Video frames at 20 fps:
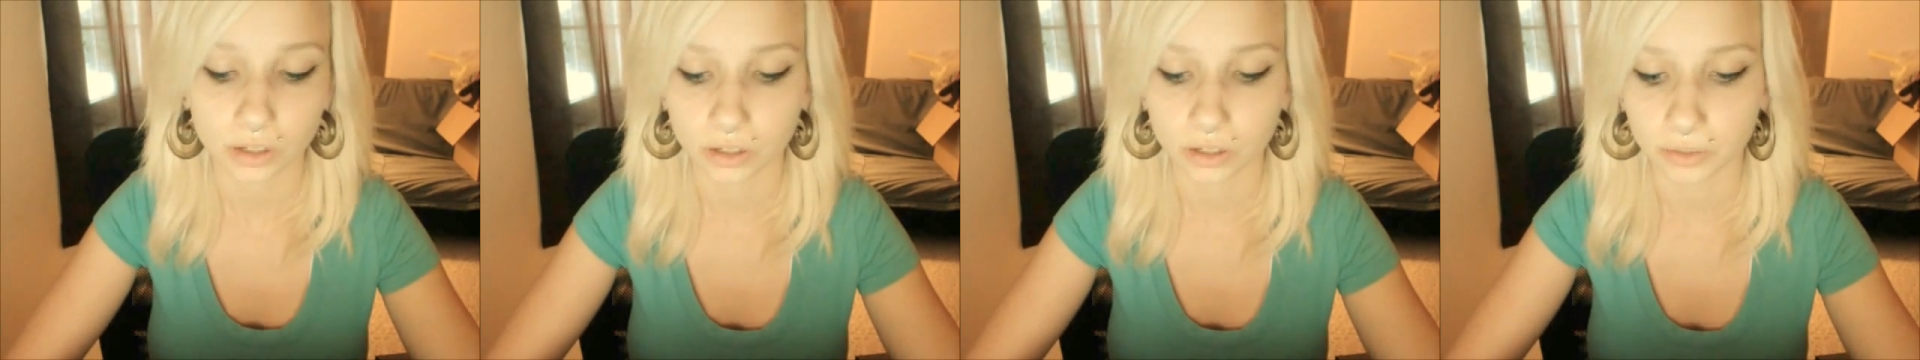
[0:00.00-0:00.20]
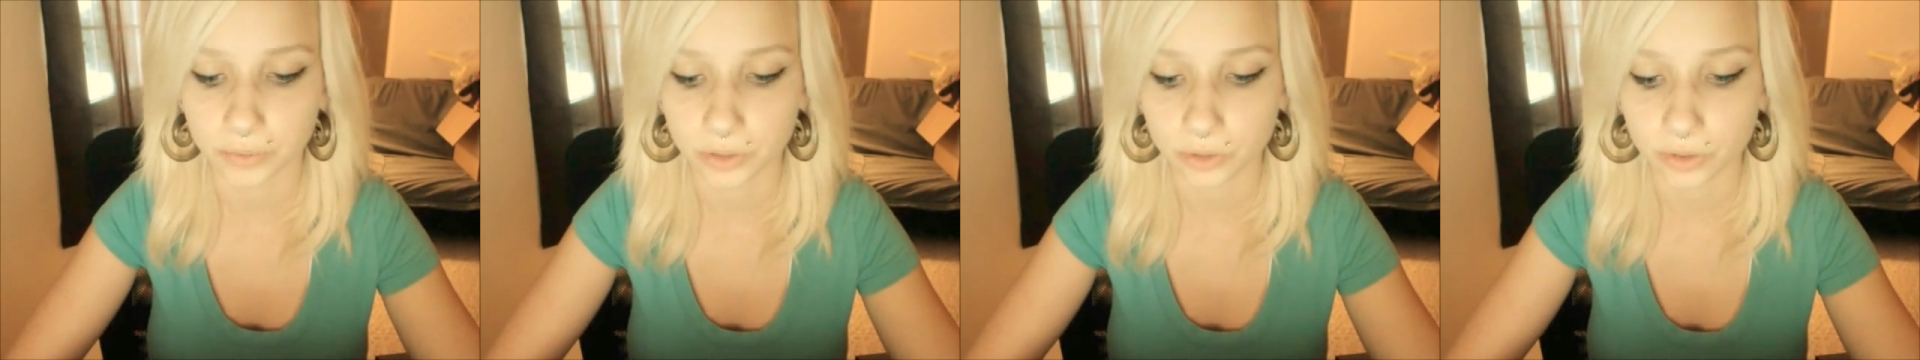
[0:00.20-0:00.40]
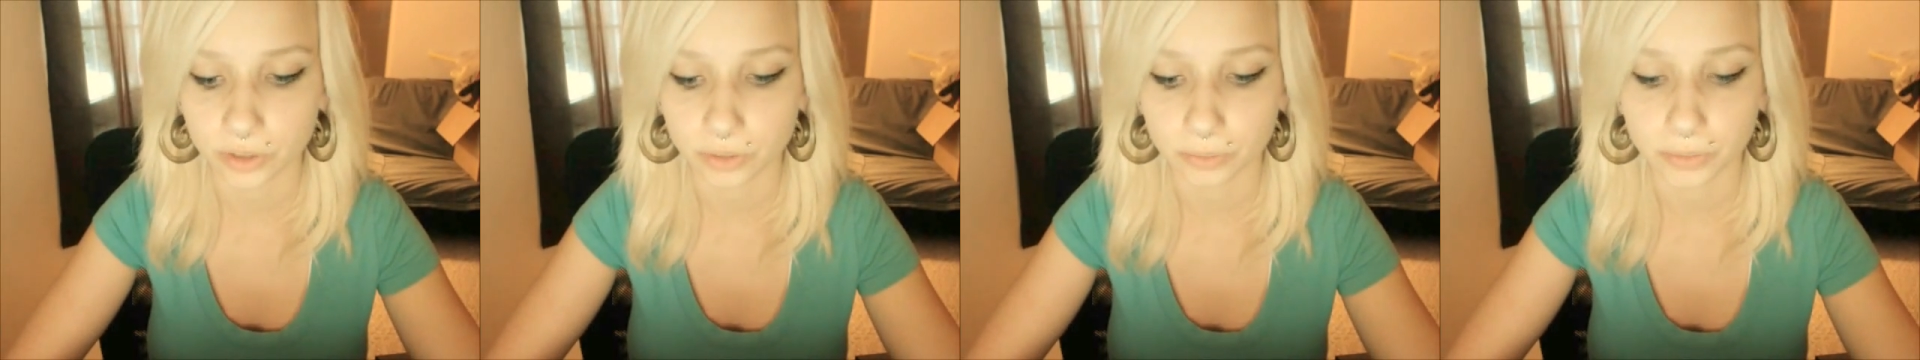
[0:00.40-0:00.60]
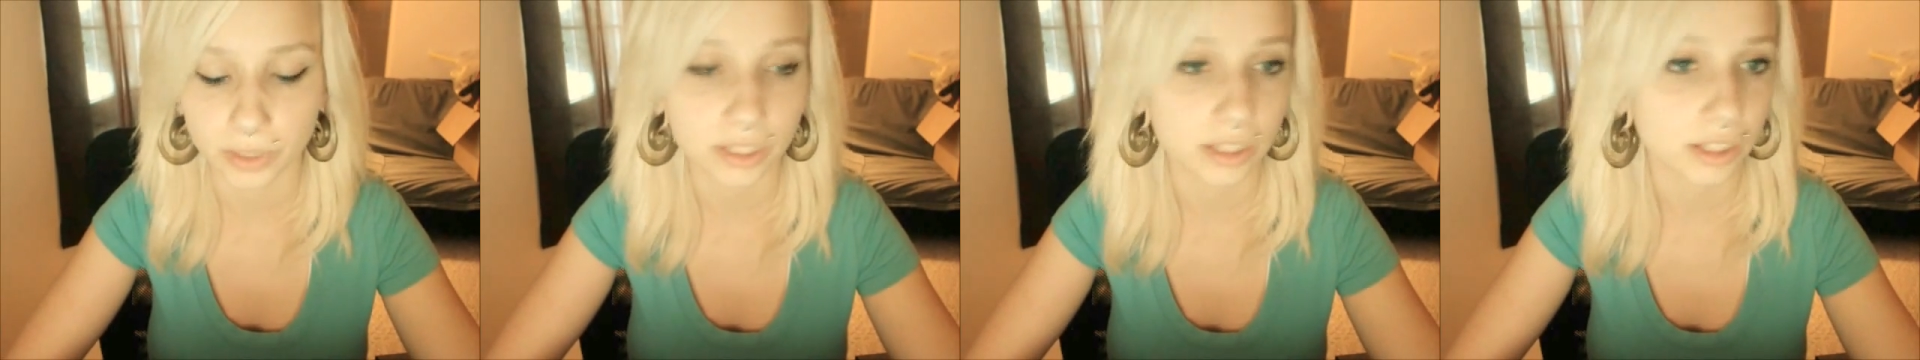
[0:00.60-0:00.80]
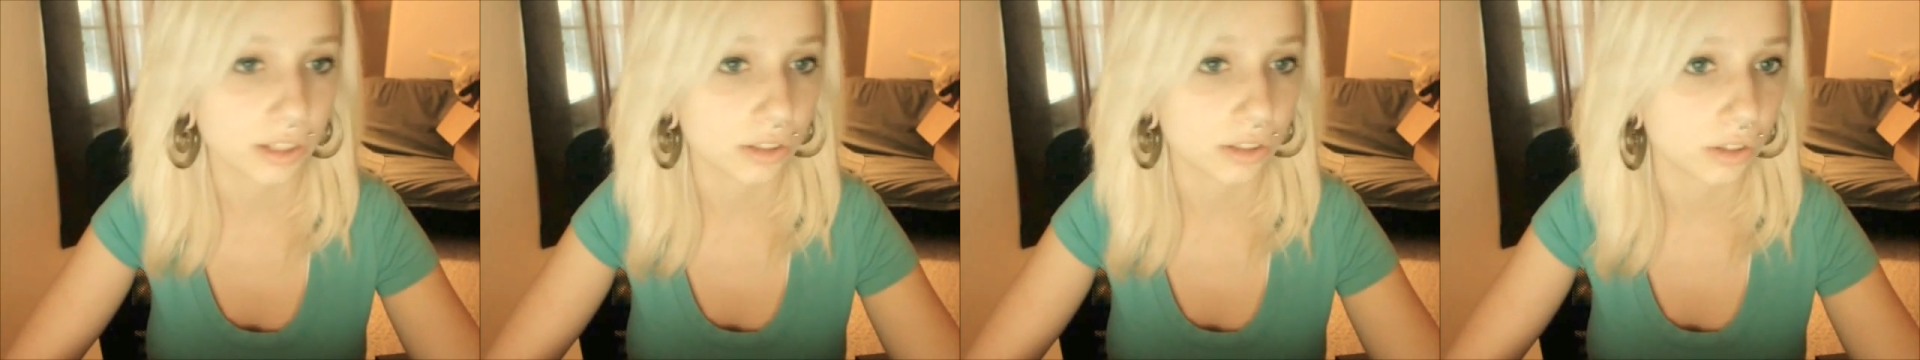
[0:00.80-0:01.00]
she was
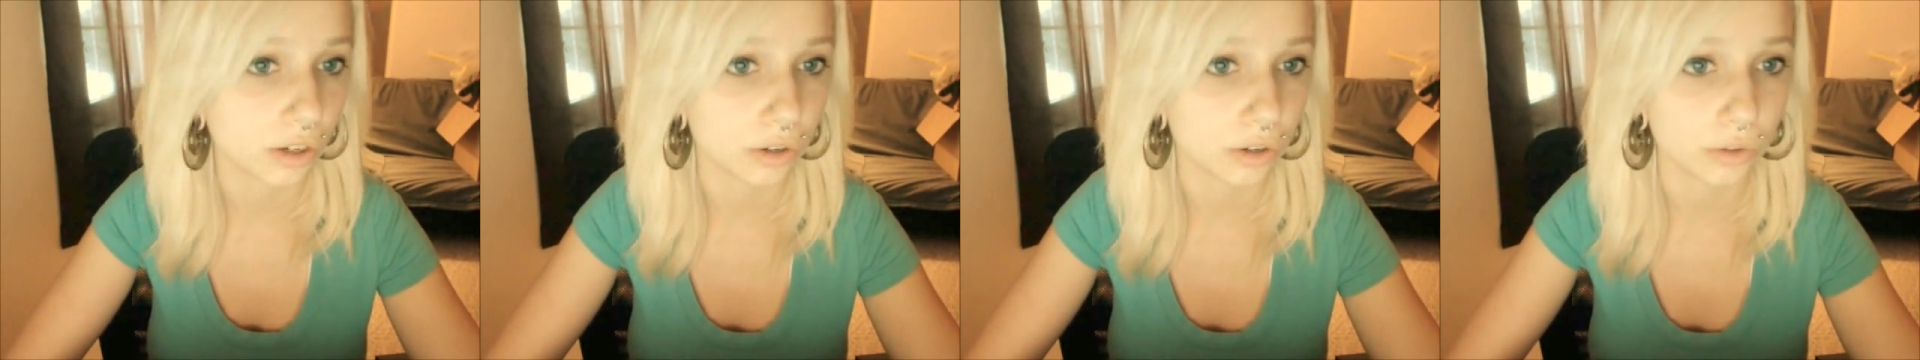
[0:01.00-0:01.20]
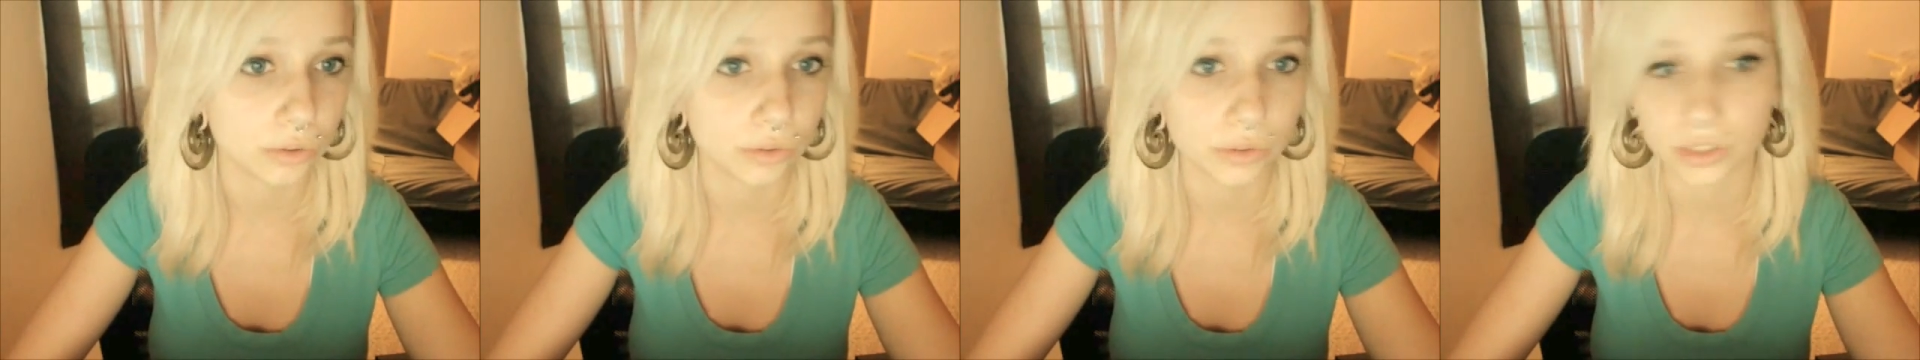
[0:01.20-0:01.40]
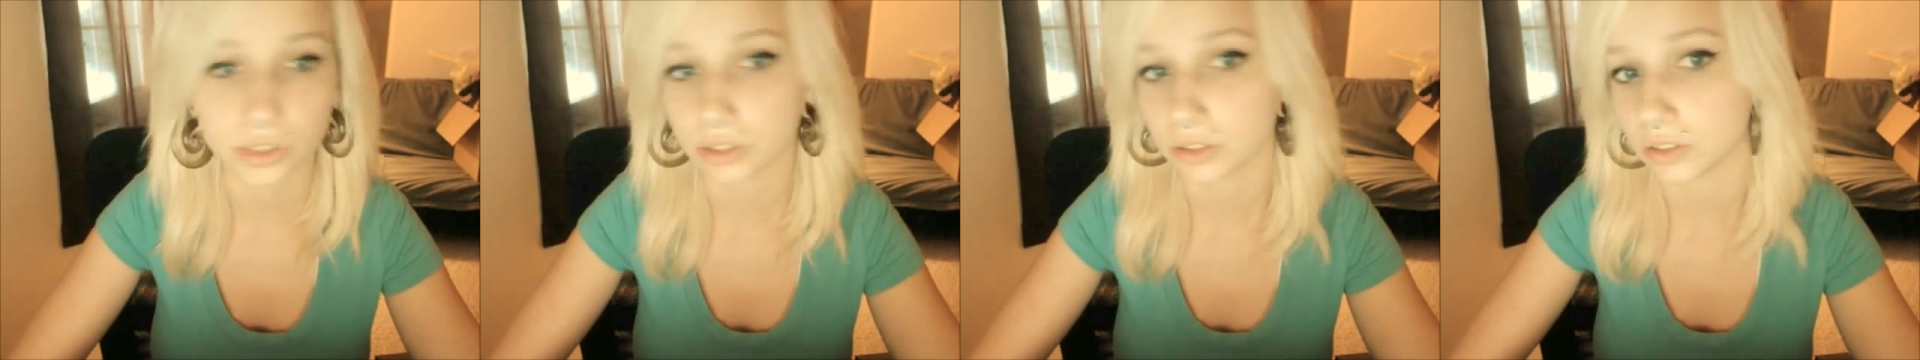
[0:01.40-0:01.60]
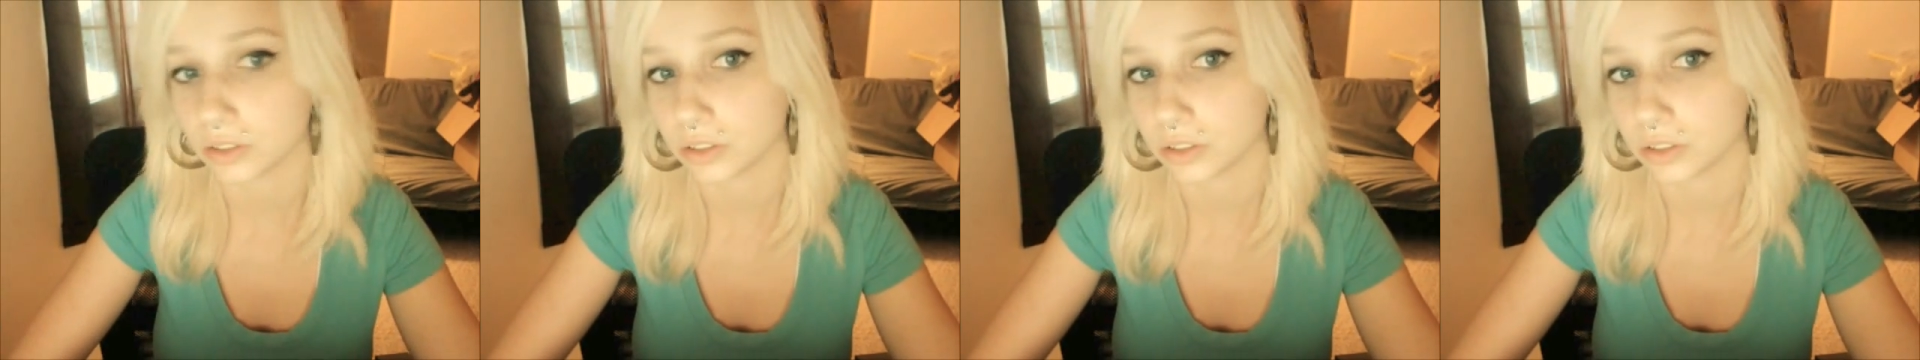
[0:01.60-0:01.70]
completely clothed,